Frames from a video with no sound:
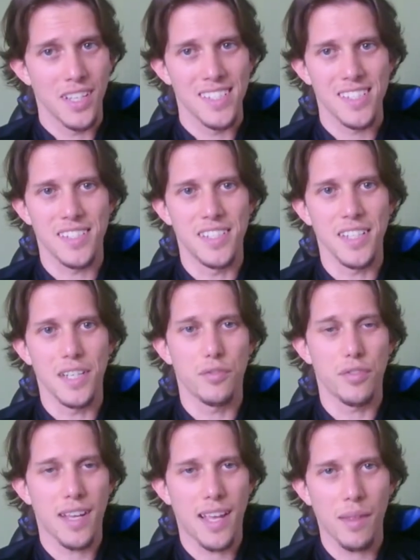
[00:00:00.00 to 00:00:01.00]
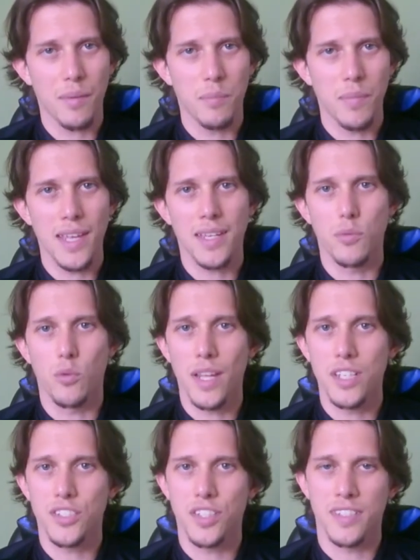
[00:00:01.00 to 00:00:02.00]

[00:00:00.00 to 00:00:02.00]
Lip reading: Sigrith can make a ranged